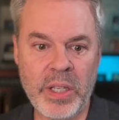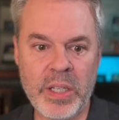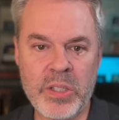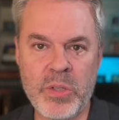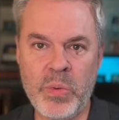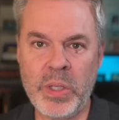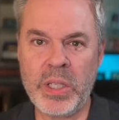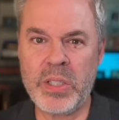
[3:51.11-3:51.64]

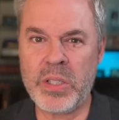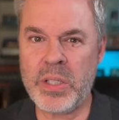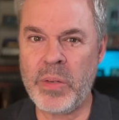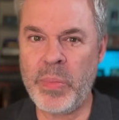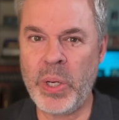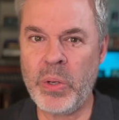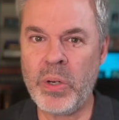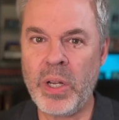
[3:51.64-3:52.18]
It's really just
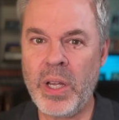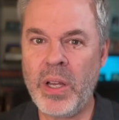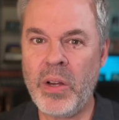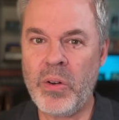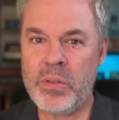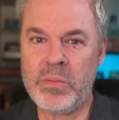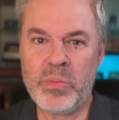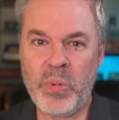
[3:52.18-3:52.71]
about
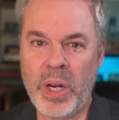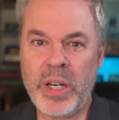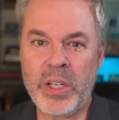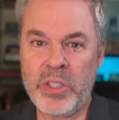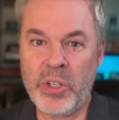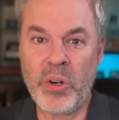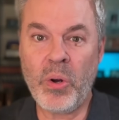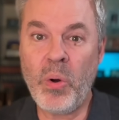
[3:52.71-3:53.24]
running
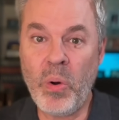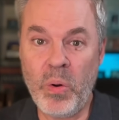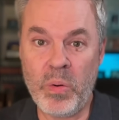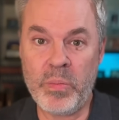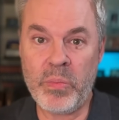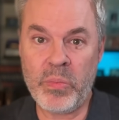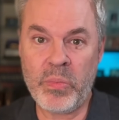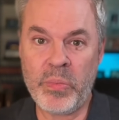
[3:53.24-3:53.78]
your home,